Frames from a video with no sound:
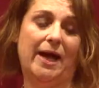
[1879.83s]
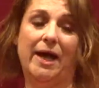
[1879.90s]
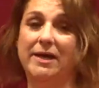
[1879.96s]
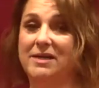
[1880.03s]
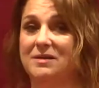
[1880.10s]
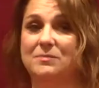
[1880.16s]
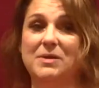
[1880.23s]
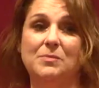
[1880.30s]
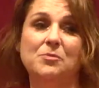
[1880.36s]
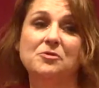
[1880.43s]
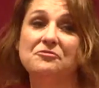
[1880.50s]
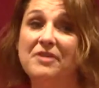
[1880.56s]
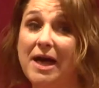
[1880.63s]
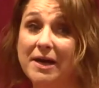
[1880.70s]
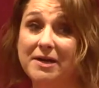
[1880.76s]
I can be
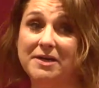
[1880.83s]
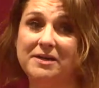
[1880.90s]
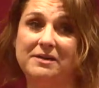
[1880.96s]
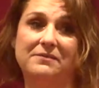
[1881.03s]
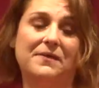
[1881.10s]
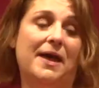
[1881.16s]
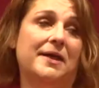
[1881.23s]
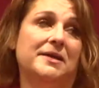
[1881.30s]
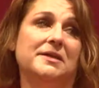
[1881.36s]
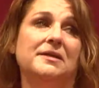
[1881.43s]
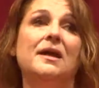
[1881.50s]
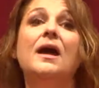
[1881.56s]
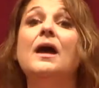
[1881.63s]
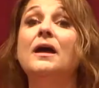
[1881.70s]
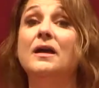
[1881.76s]
provocative, I can
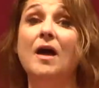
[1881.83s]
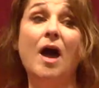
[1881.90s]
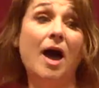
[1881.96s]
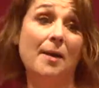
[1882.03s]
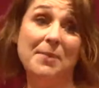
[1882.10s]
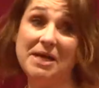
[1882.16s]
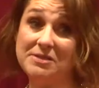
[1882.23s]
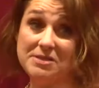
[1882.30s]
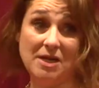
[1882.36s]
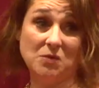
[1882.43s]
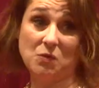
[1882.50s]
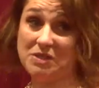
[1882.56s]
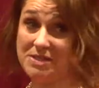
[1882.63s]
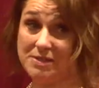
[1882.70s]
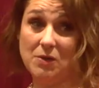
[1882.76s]
comment on
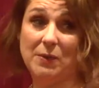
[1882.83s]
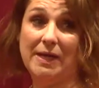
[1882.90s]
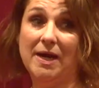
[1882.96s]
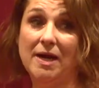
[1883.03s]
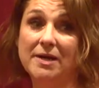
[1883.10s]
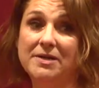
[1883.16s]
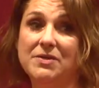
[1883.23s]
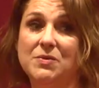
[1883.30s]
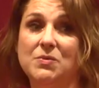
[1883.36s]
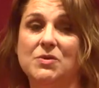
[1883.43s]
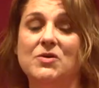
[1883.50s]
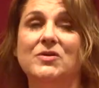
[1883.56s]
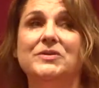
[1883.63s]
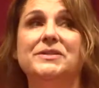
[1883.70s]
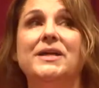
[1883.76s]
what's going on in the
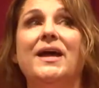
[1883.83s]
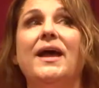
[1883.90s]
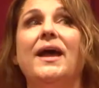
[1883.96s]
world.